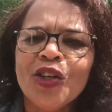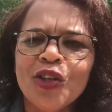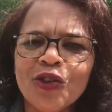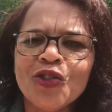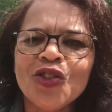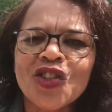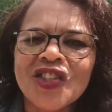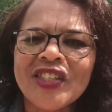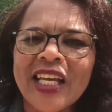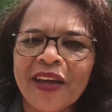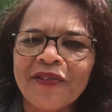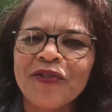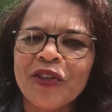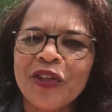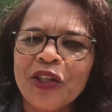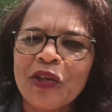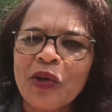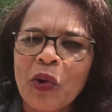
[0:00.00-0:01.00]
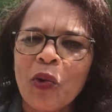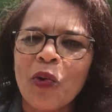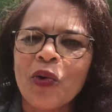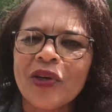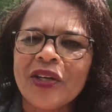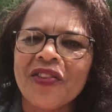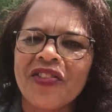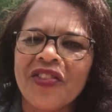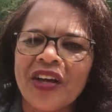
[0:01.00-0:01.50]
you just have to
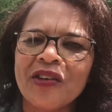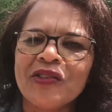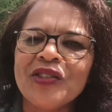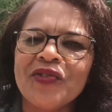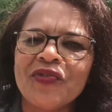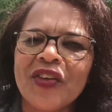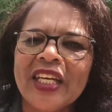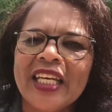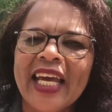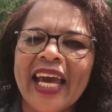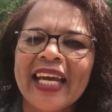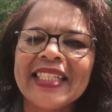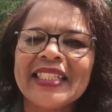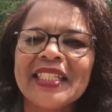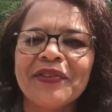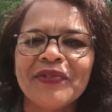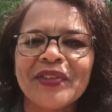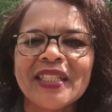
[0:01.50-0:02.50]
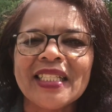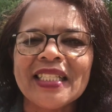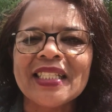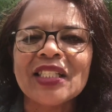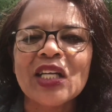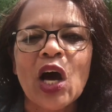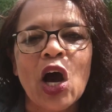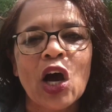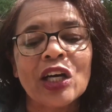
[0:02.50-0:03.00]
record those very
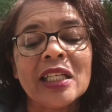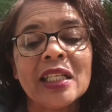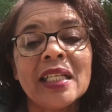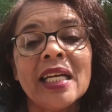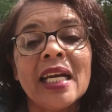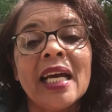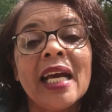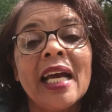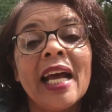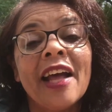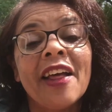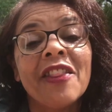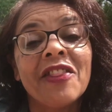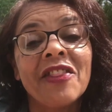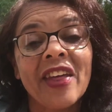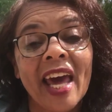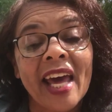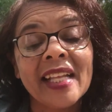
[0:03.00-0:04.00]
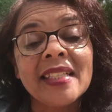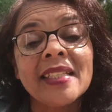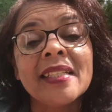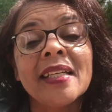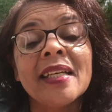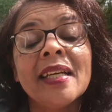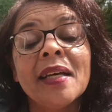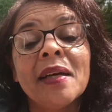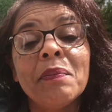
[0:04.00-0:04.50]
activities on that
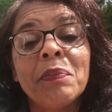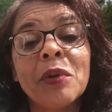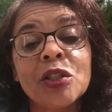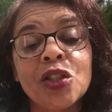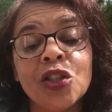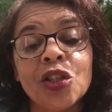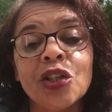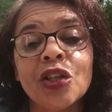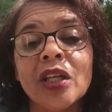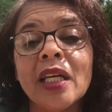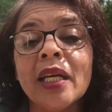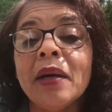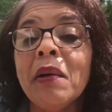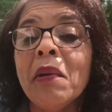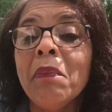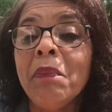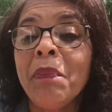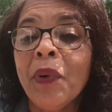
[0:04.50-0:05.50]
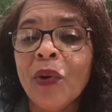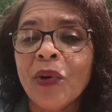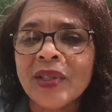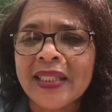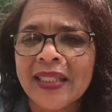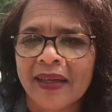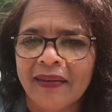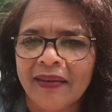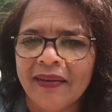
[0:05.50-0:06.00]
particular
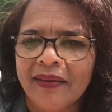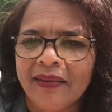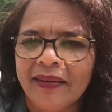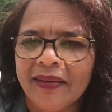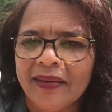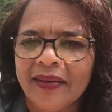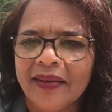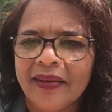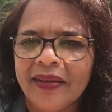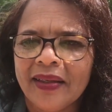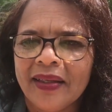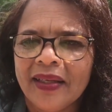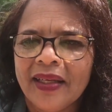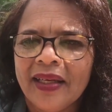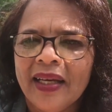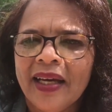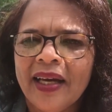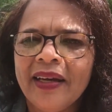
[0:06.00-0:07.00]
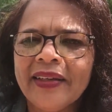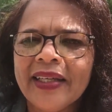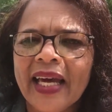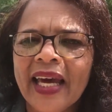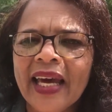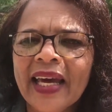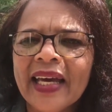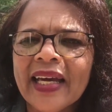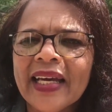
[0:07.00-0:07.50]
portal.
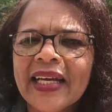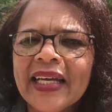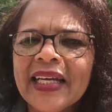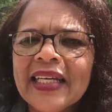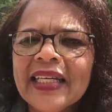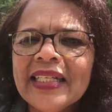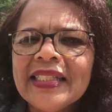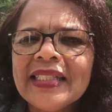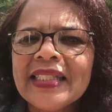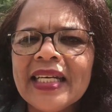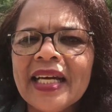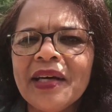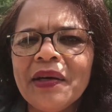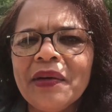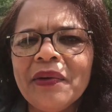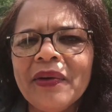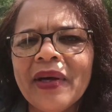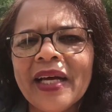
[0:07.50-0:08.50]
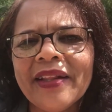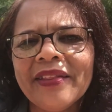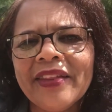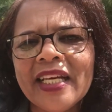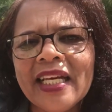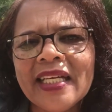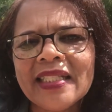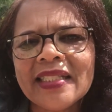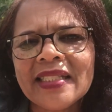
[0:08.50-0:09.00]
Okay, so
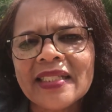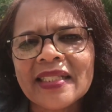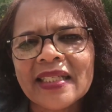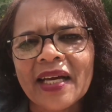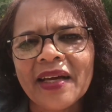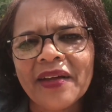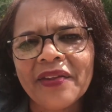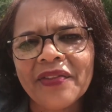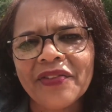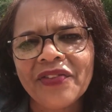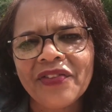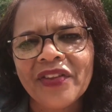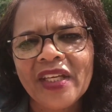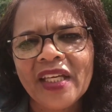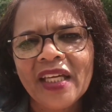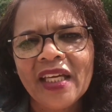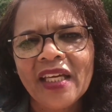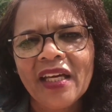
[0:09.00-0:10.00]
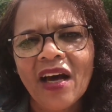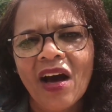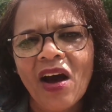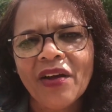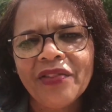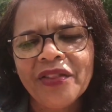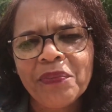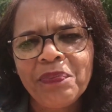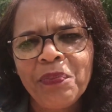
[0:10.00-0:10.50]
there's the
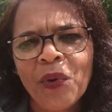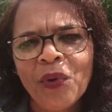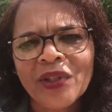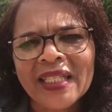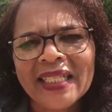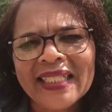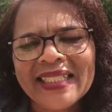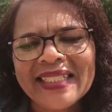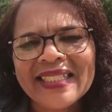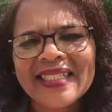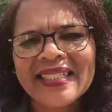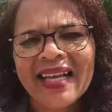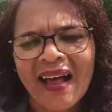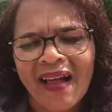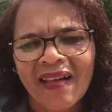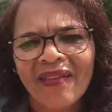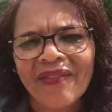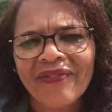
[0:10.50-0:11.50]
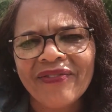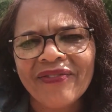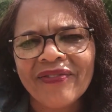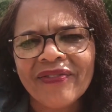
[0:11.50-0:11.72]
on the portal itself,